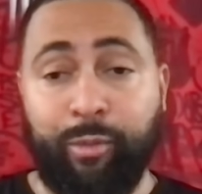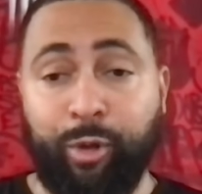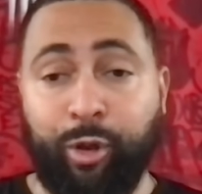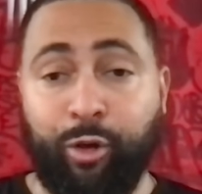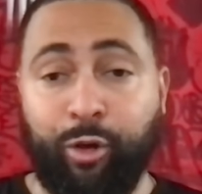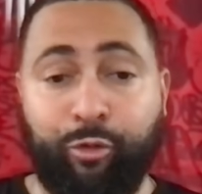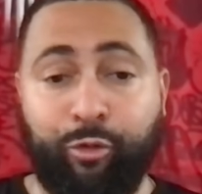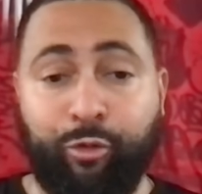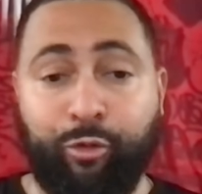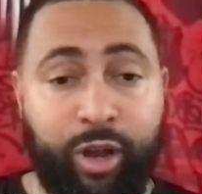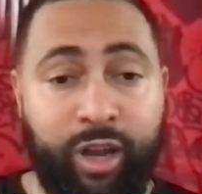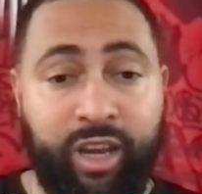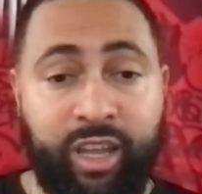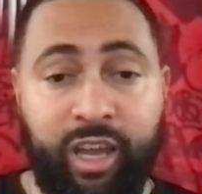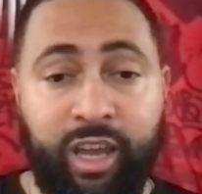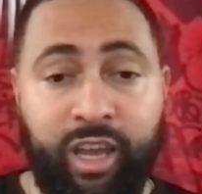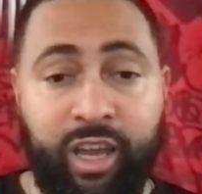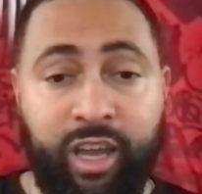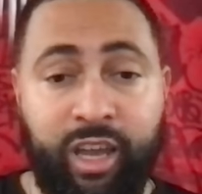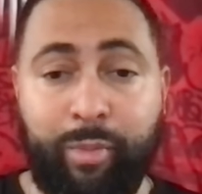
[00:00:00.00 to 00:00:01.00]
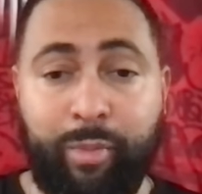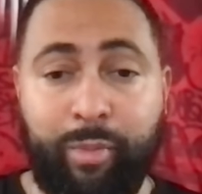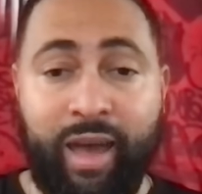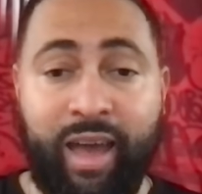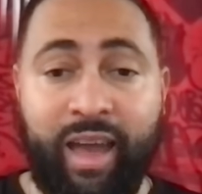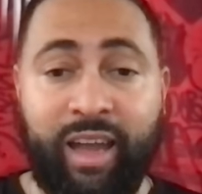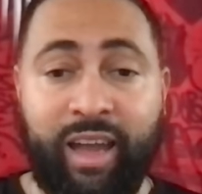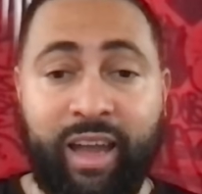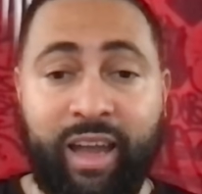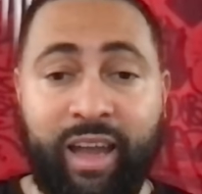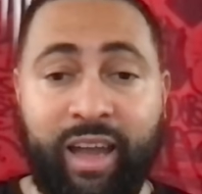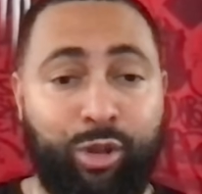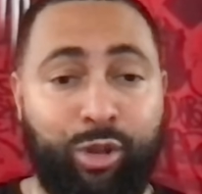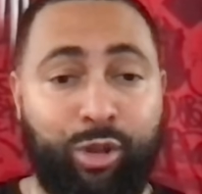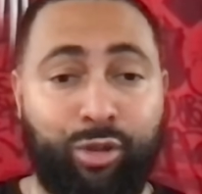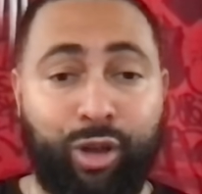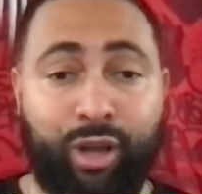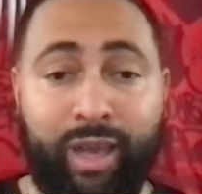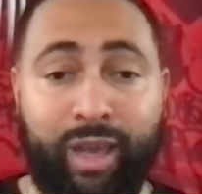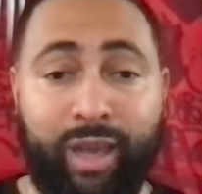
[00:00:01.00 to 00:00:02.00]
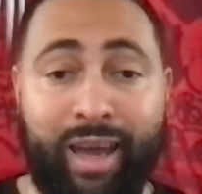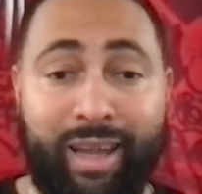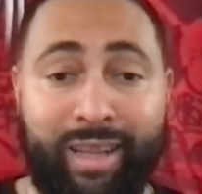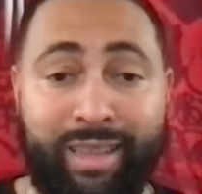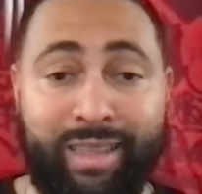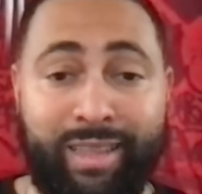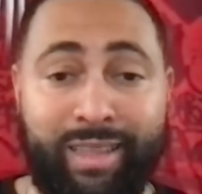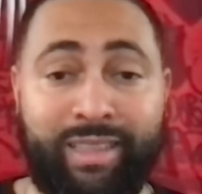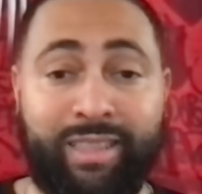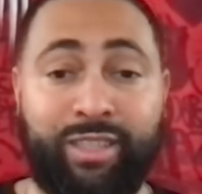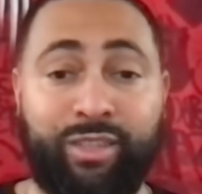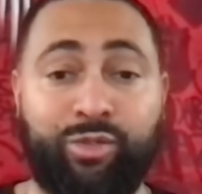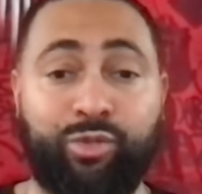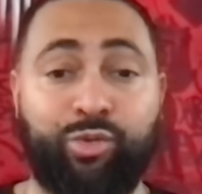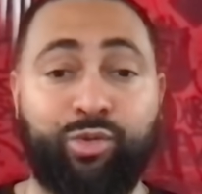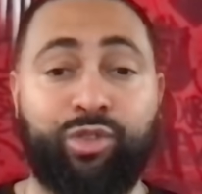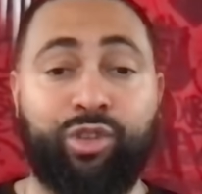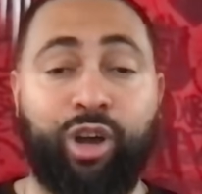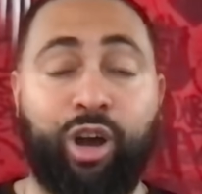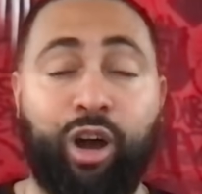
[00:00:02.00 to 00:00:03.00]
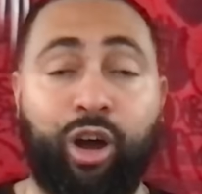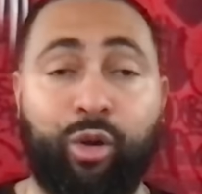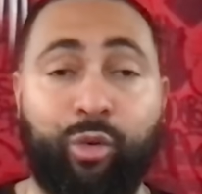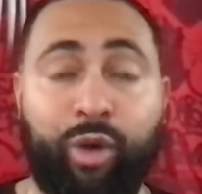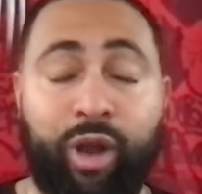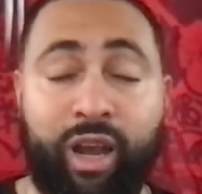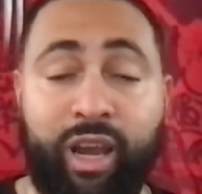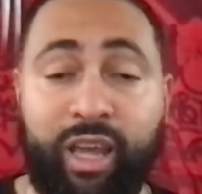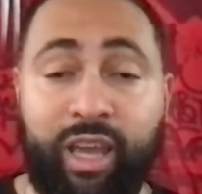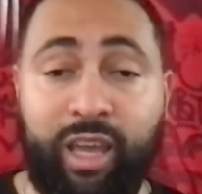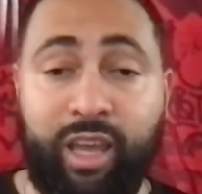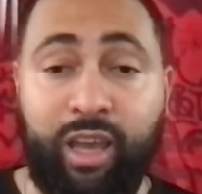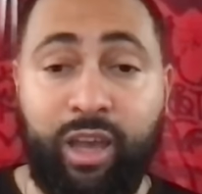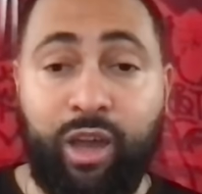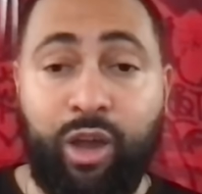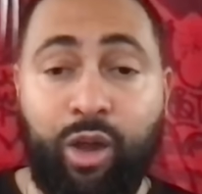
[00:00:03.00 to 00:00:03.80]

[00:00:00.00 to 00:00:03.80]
Fred coming back. When you look at that, this was already